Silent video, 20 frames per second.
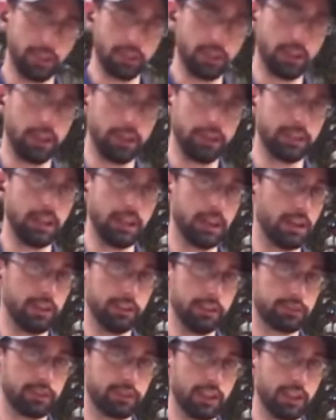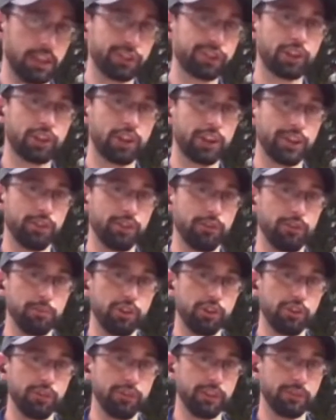I cut it down. I'll try and
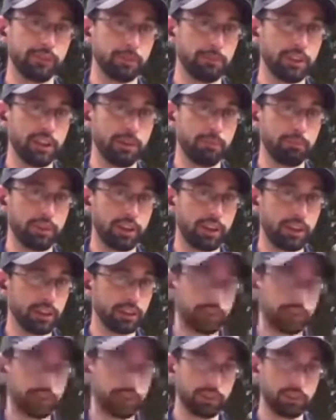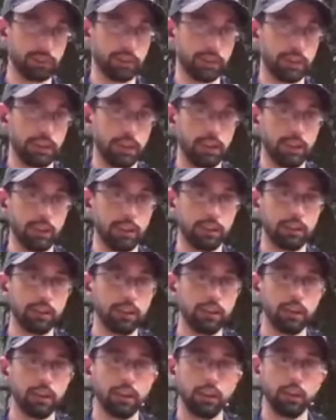remove it from that pot as quick as I can.
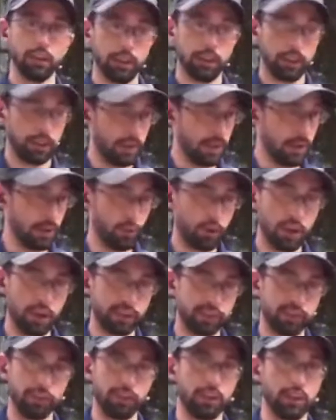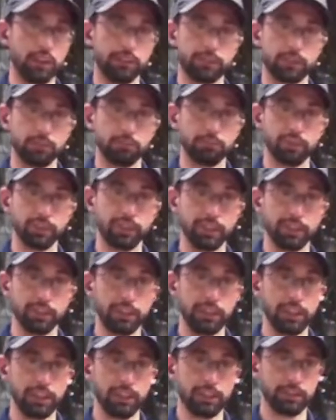I wash it off
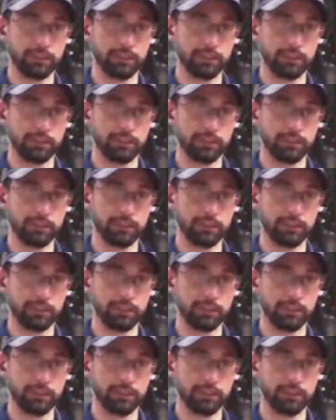completely.